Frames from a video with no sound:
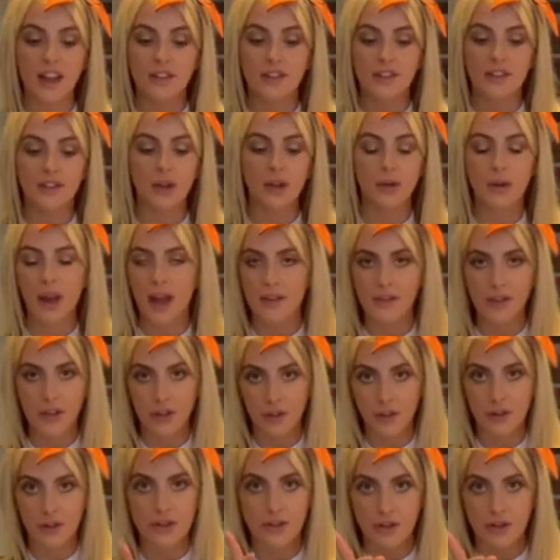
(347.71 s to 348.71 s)
So don't ever
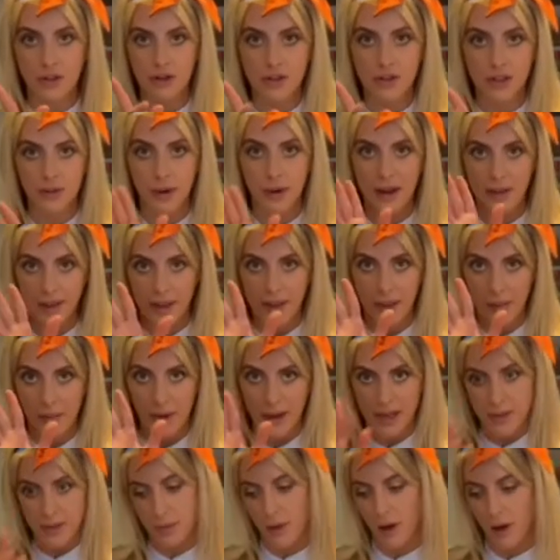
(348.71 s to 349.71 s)
throw the stalks away, they're the
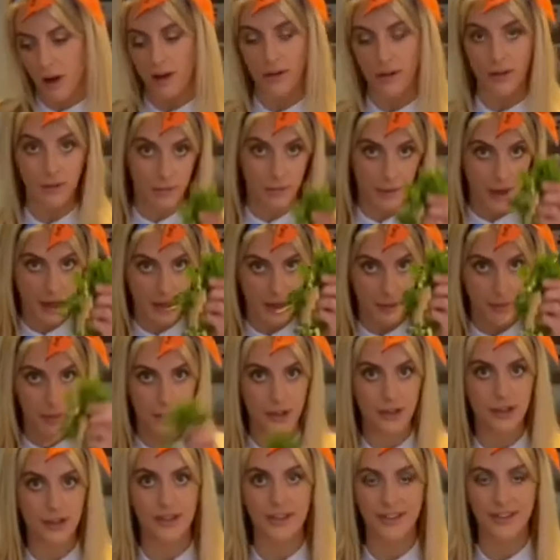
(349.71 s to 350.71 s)
best part in my
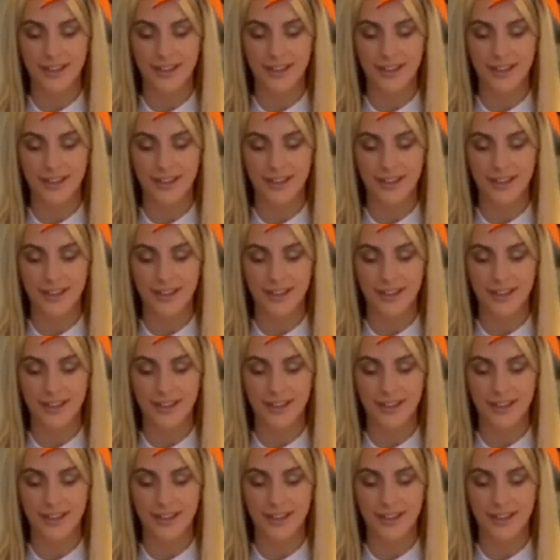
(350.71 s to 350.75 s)
opinion.